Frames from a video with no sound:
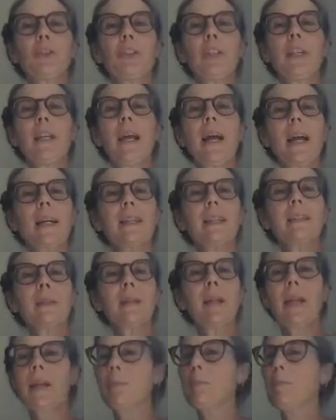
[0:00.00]
she has
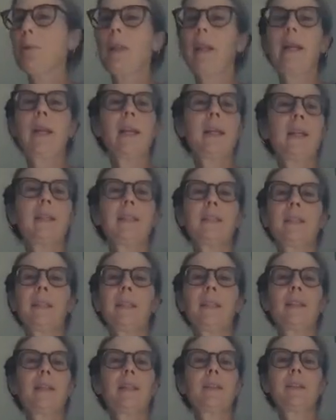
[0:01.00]
like planning
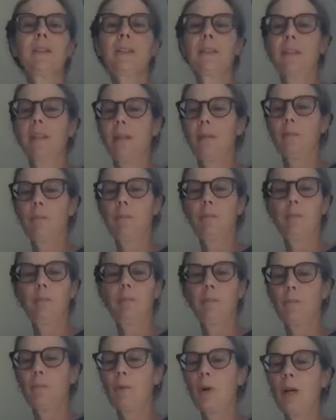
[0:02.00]
skills and
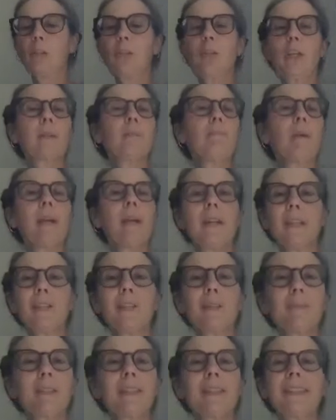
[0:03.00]
project
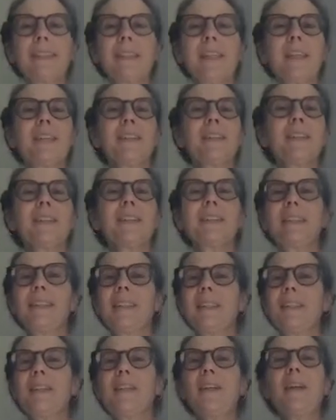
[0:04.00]
management skills
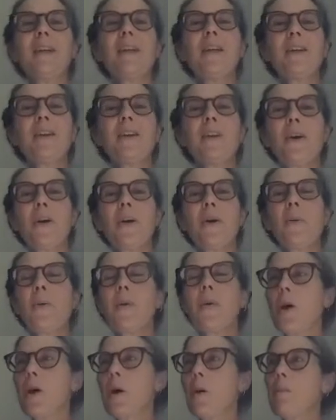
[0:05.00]
and
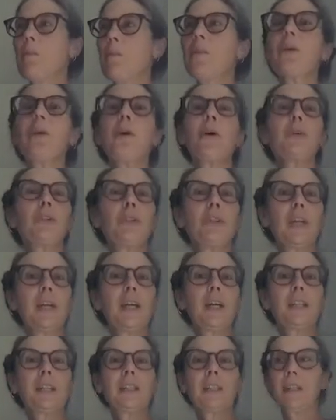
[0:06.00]

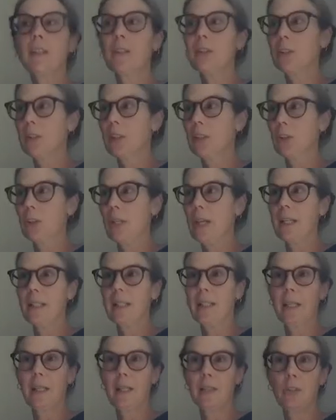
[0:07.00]
negotiating skills because she had
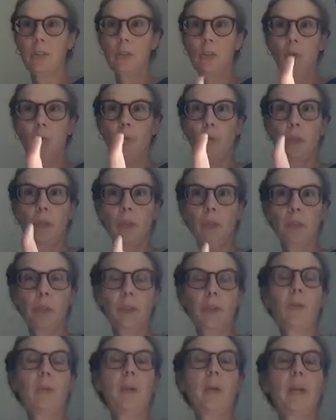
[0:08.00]
to get stores to
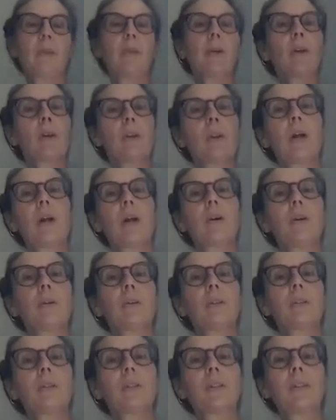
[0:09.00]
donate the
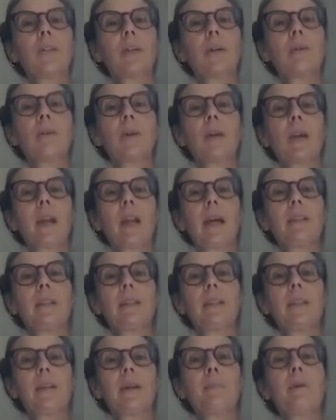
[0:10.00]
clothes, or
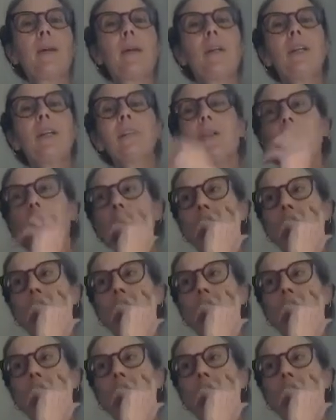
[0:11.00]
lend them. So